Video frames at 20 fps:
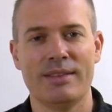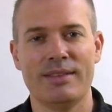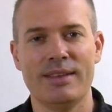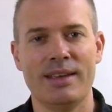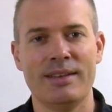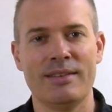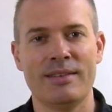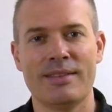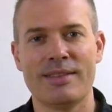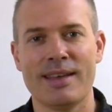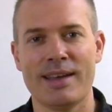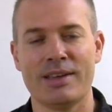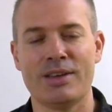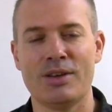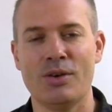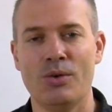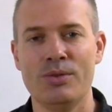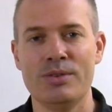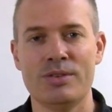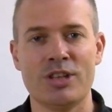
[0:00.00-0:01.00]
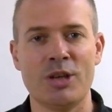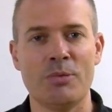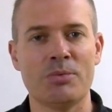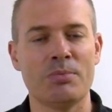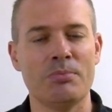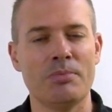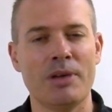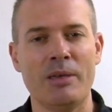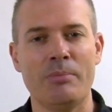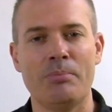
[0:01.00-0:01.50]
then that
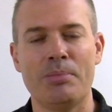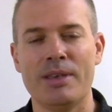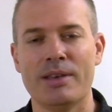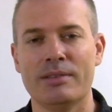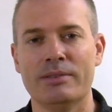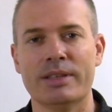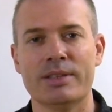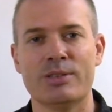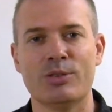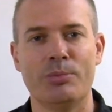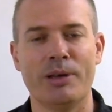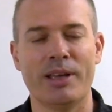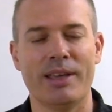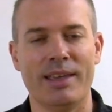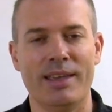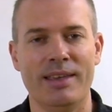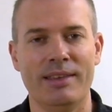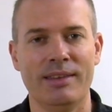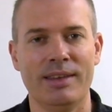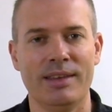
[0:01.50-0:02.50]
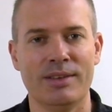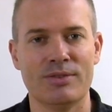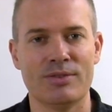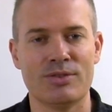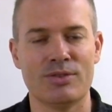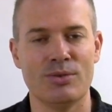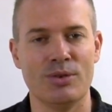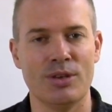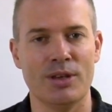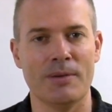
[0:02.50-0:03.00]
concept might be a little bit alien
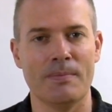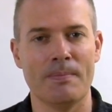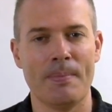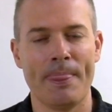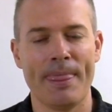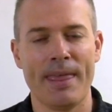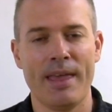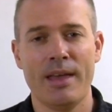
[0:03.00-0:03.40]
to you.